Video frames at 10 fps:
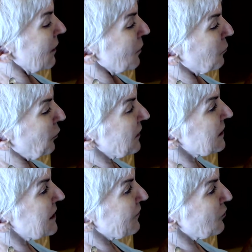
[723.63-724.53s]
Prince
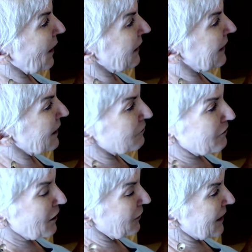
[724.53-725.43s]
Nevermind had
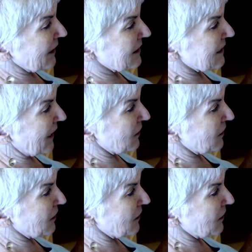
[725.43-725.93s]
very nice satin